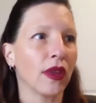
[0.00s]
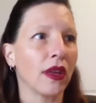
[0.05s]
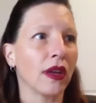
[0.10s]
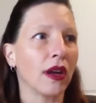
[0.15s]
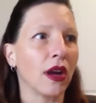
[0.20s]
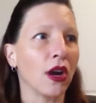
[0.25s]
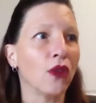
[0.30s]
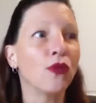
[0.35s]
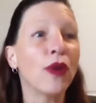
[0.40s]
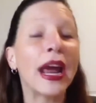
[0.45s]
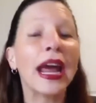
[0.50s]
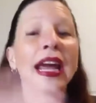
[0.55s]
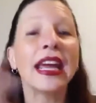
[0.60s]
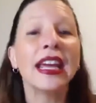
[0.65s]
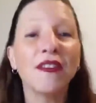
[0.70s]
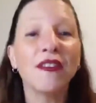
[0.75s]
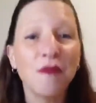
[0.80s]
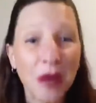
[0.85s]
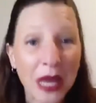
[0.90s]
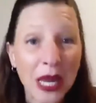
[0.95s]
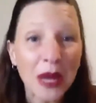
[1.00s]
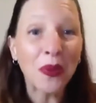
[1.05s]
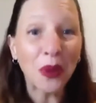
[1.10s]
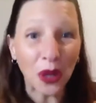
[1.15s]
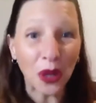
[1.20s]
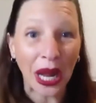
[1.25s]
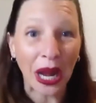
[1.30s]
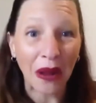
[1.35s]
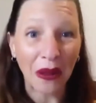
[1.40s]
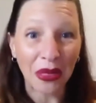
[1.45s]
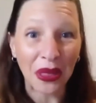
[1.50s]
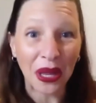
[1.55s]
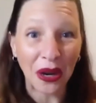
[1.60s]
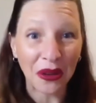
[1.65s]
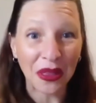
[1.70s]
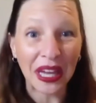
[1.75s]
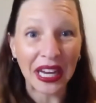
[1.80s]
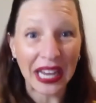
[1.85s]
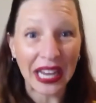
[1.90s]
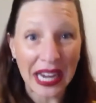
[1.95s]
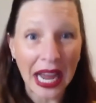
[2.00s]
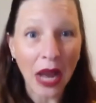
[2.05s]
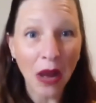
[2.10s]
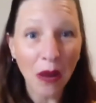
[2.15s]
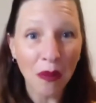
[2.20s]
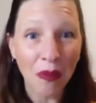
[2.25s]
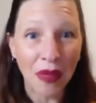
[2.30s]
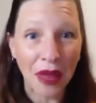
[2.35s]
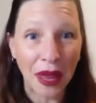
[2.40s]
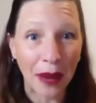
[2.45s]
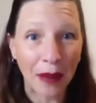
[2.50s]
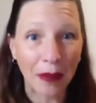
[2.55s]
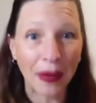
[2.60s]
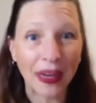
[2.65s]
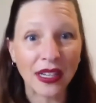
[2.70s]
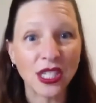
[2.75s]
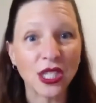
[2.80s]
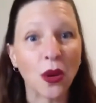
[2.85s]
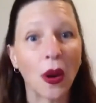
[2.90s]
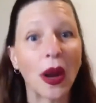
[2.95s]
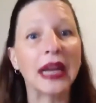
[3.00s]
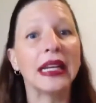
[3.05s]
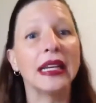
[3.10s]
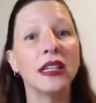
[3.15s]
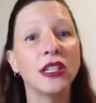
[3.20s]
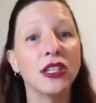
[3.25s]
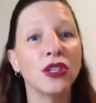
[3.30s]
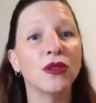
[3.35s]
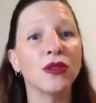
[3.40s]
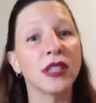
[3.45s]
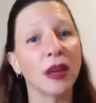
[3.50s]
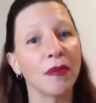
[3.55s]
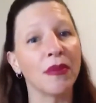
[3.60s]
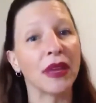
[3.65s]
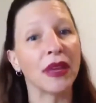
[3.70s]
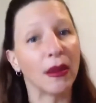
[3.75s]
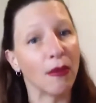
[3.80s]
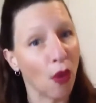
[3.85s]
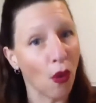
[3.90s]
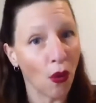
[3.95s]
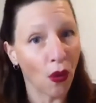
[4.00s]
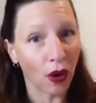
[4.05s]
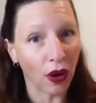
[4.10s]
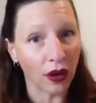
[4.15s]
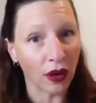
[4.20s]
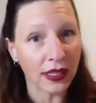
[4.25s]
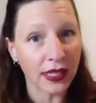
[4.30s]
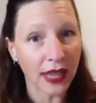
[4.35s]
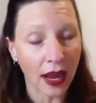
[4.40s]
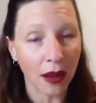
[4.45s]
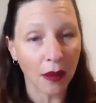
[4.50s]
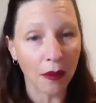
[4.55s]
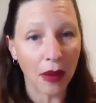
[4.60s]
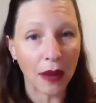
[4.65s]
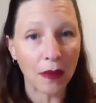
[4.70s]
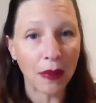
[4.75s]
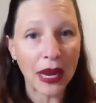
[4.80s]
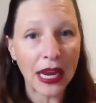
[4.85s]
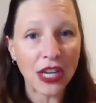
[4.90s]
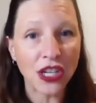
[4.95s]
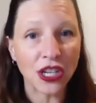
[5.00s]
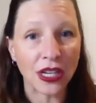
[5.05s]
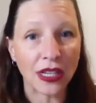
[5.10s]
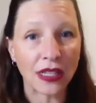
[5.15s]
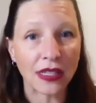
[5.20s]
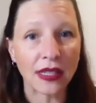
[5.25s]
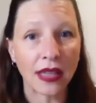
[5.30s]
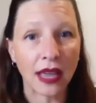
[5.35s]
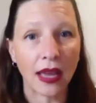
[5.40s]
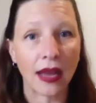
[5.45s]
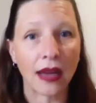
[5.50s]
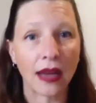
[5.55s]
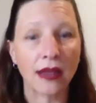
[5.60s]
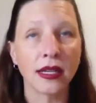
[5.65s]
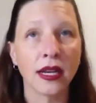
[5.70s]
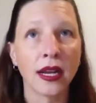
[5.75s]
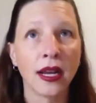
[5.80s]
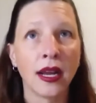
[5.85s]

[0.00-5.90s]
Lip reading: array of people out there that can help them. And so I need to do something more to help my patients. And,